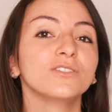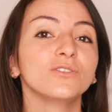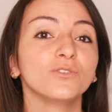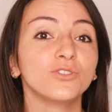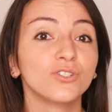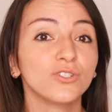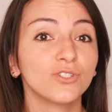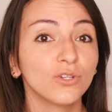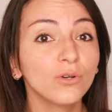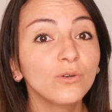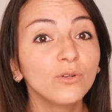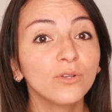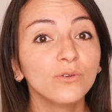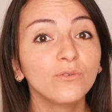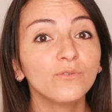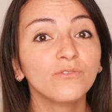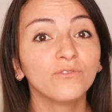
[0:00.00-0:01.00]
to show
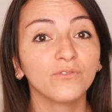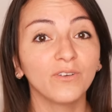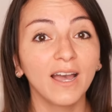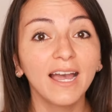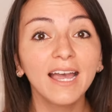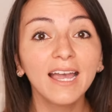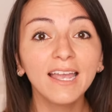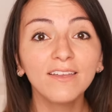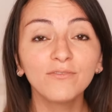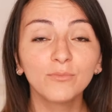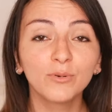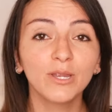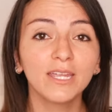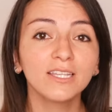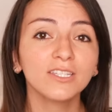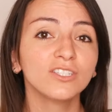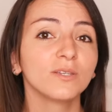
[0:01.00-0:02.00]
you 5
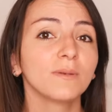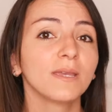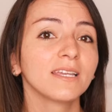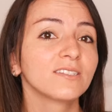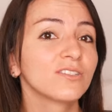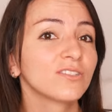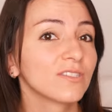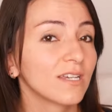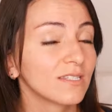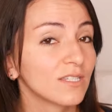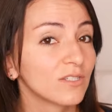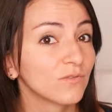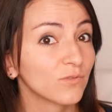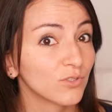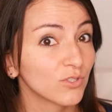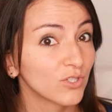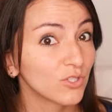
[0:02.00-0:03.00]
brain gym
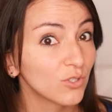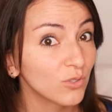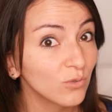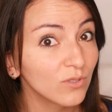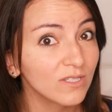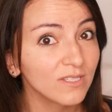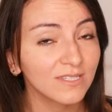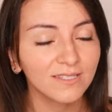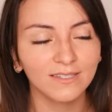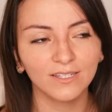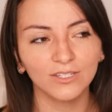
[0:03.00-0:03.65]
exercises for students